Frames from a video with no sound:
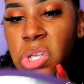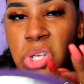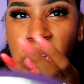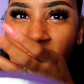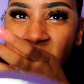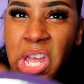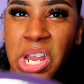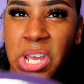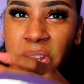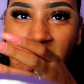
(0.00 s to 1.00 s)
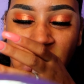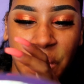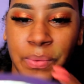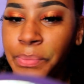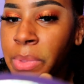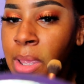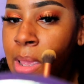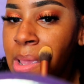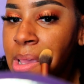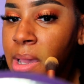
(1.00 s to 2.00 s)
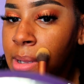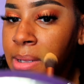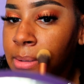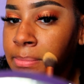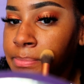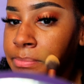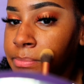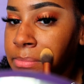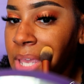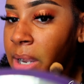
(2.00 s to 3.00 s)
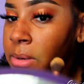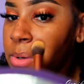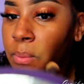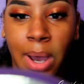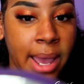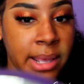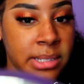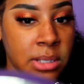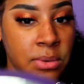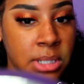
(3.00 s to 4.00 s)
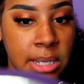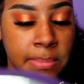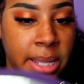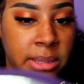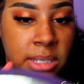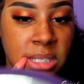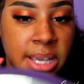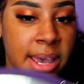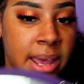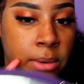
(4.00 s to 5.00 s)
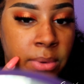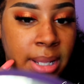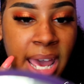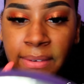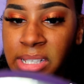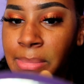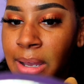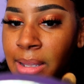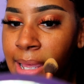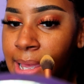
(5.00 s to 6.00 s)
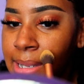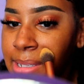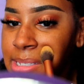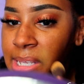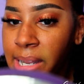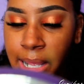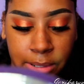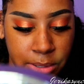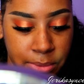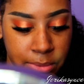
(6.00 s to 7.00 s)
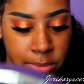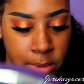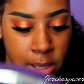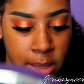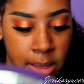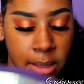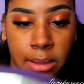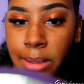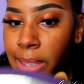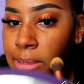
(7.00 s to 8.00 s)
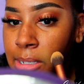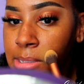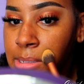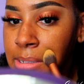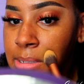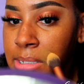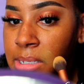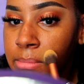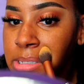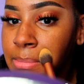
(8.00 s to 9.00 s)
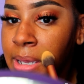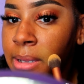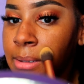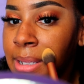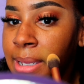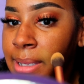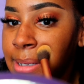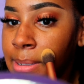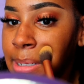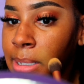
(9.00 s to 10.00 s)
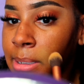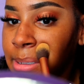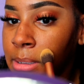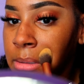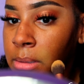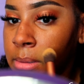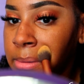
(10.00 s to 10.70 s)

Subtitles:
ew, I ate it. Ew. I don't know why it's so deep. Like, this side I don't really have a smile line, and this side I do. Like, this is a deep smile line and